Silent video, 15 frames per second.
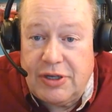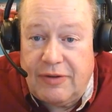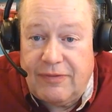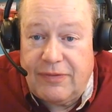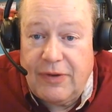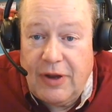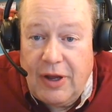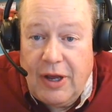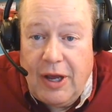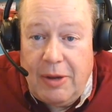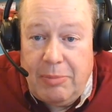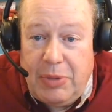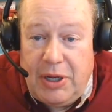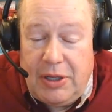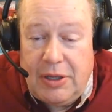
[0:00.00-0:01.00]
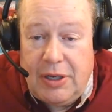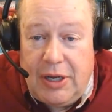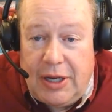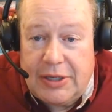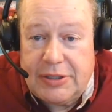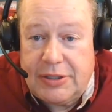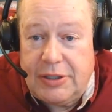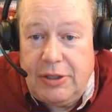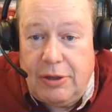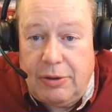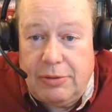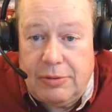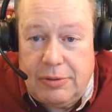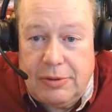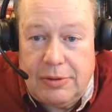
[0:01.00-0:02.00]
of being the next
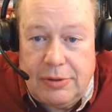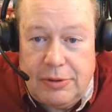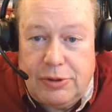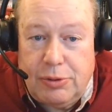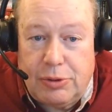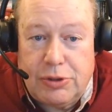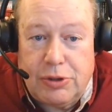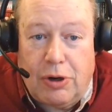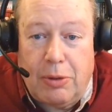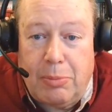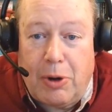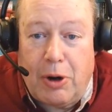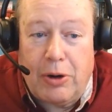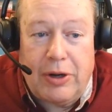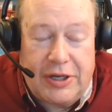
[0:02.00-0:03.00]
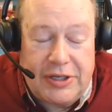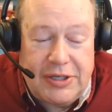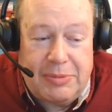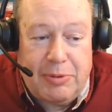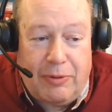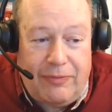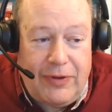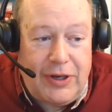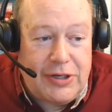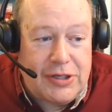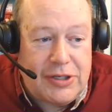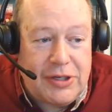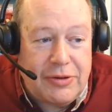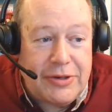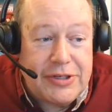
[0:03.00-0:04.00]
George R. R. Martin, except he'll finish a
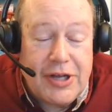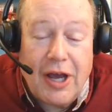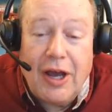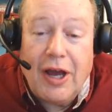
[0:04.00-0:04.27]
series."